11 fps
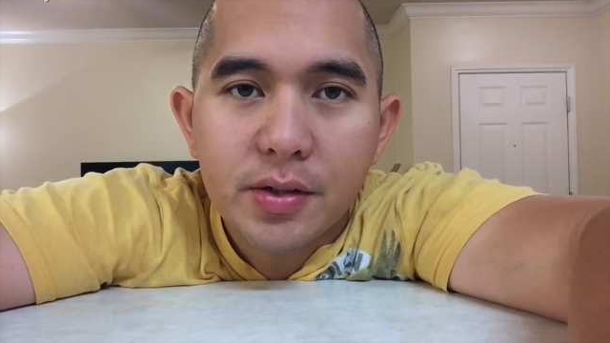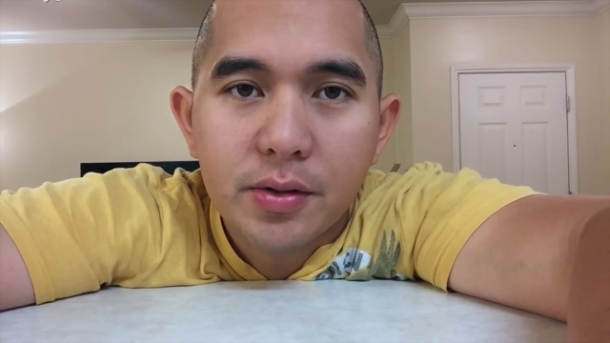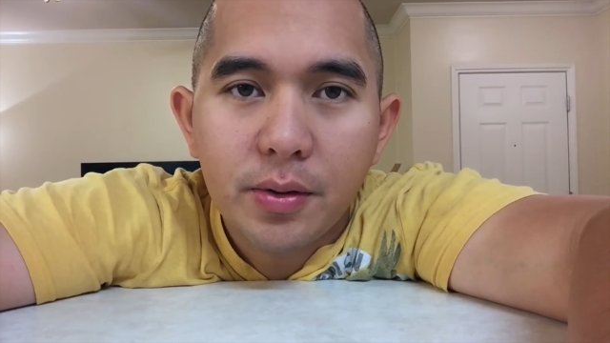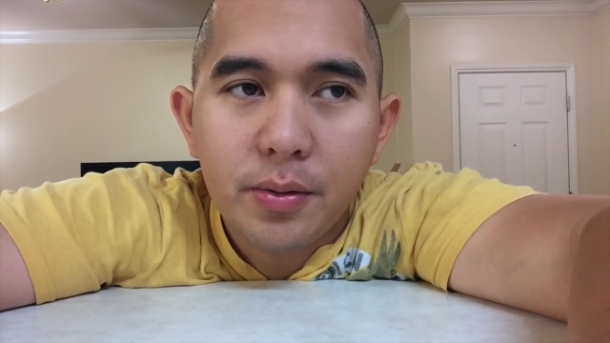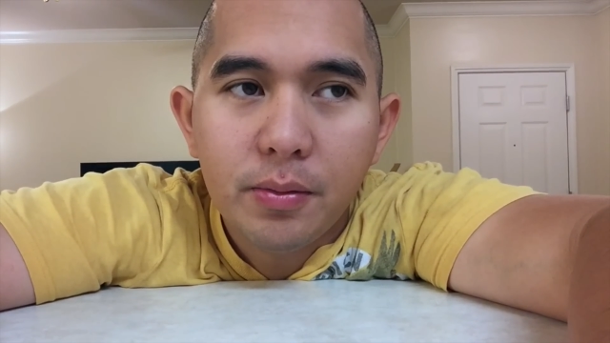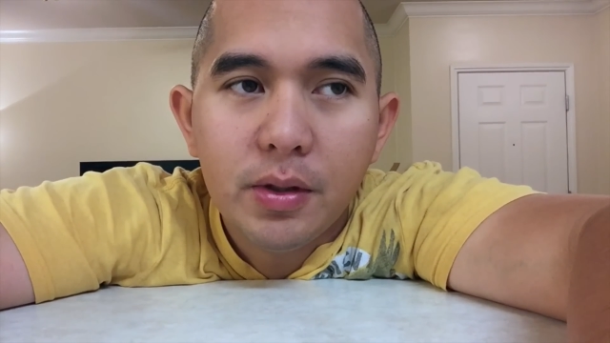
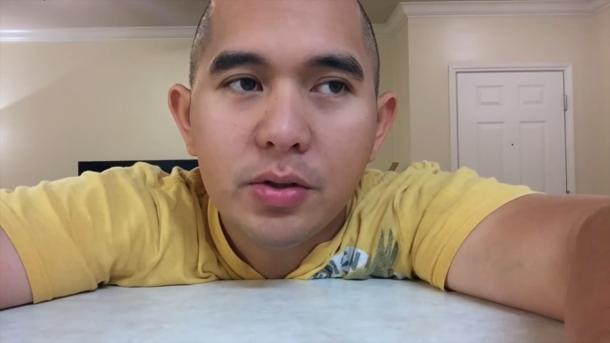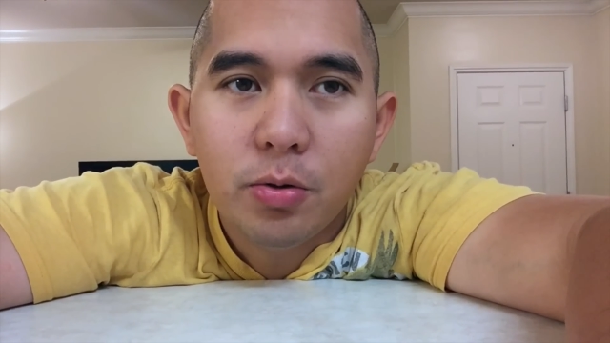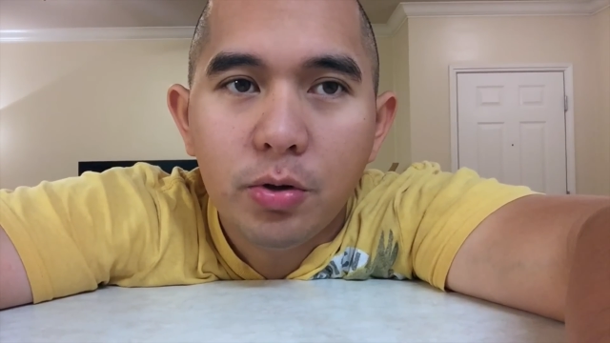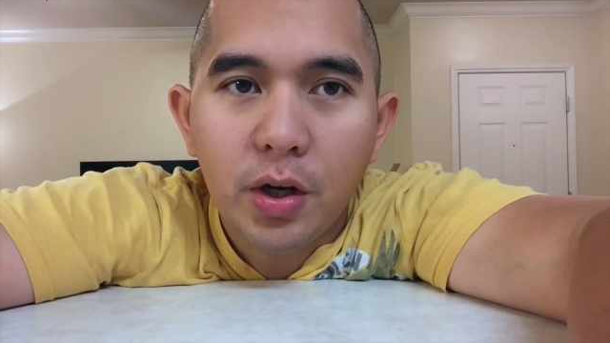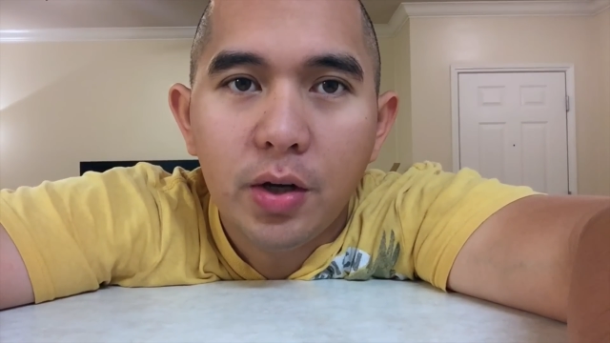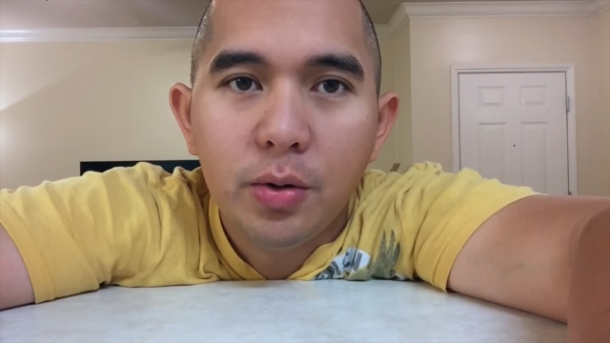So it's
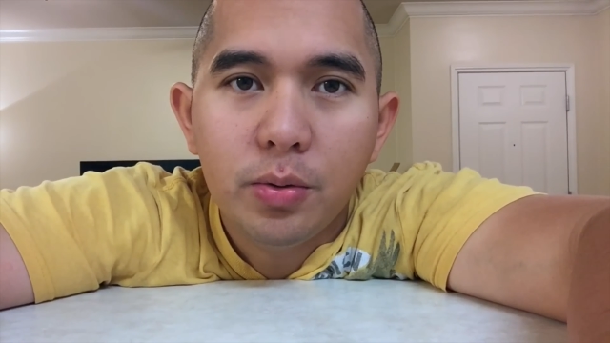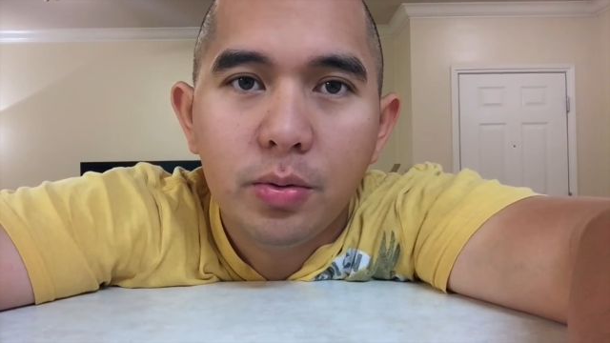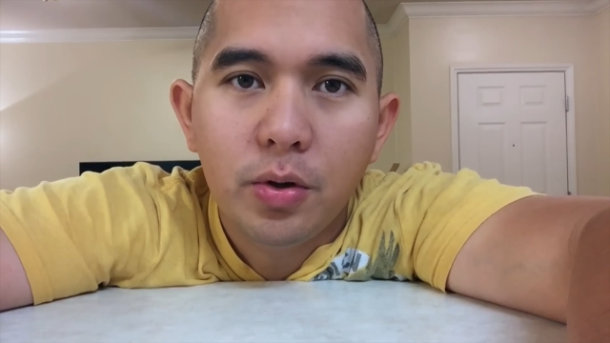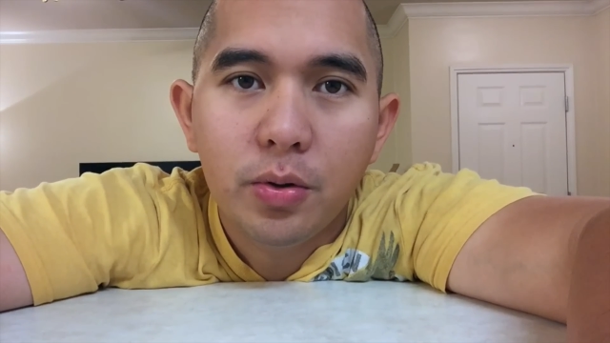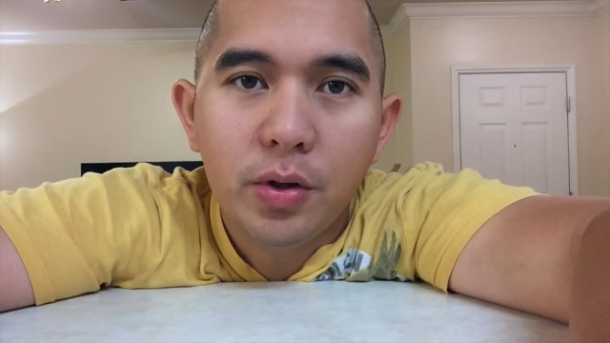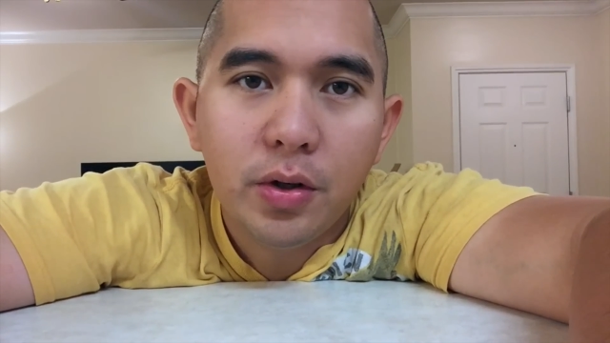okay to
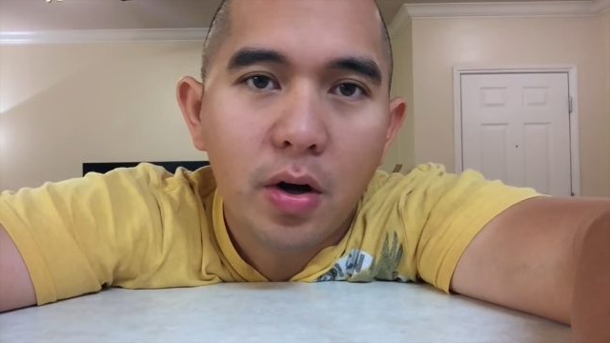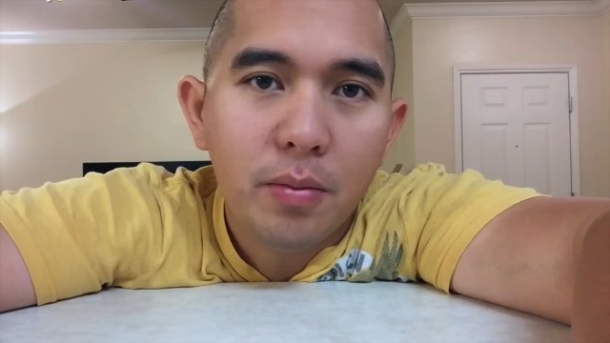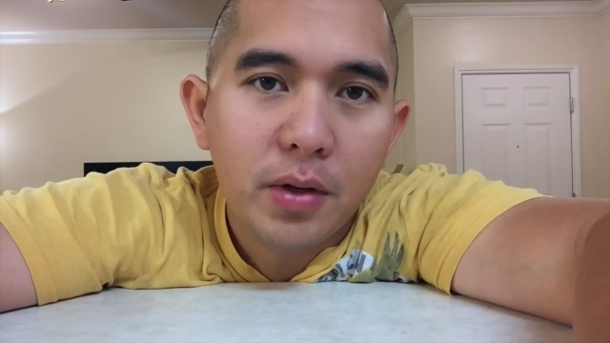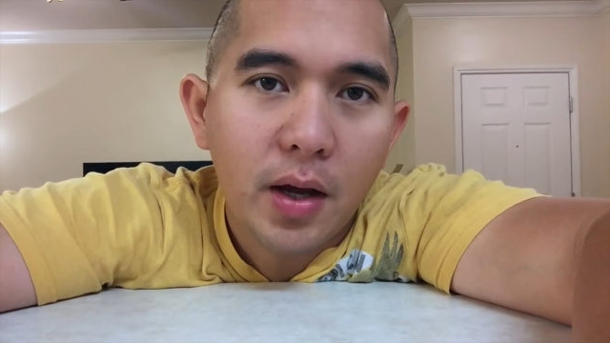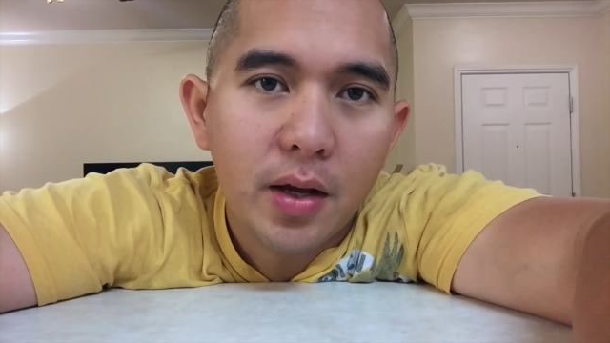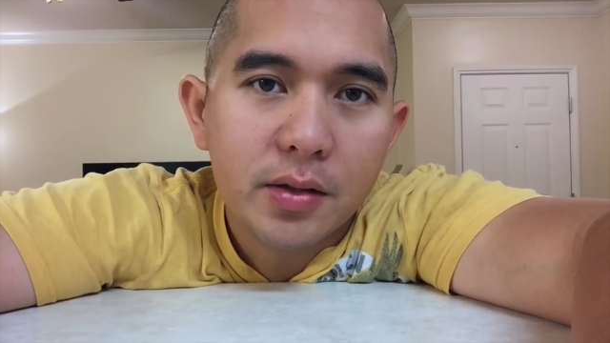go to the
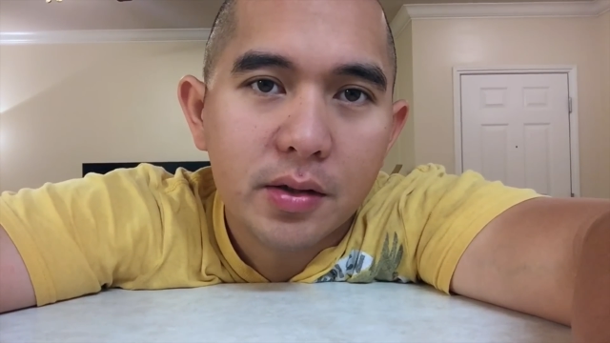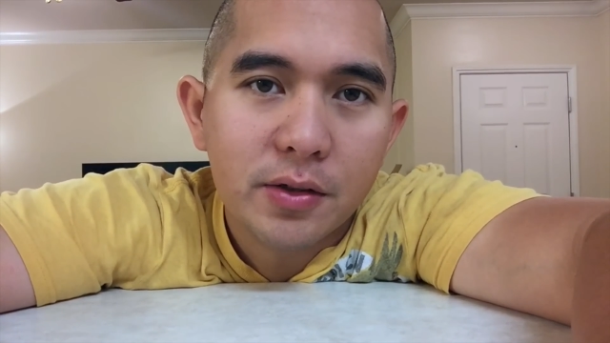Comcast,